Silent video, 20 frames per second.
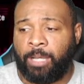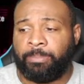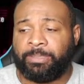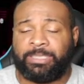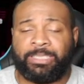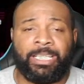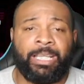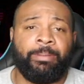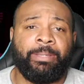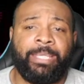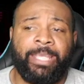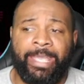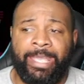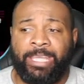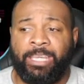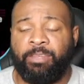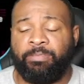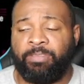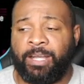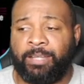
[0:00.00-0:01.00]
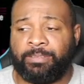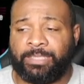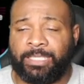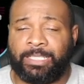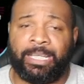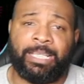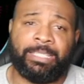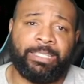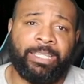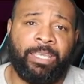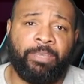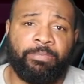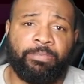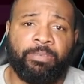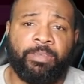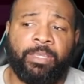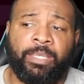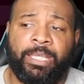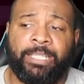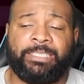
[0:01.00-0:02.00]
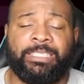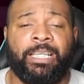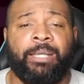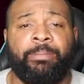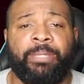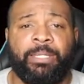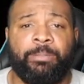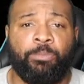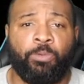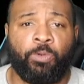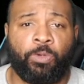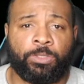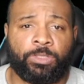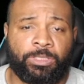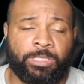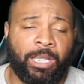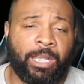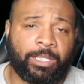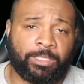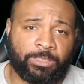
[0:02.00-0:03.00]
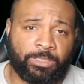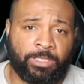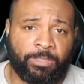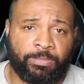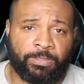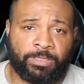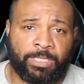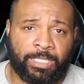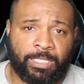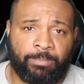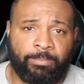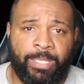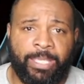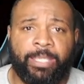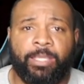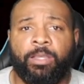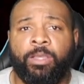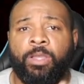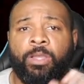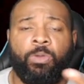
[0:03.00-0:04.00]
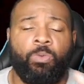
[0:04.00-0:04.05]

see how many 85s I got left and see how many more stocking stuffers I can make.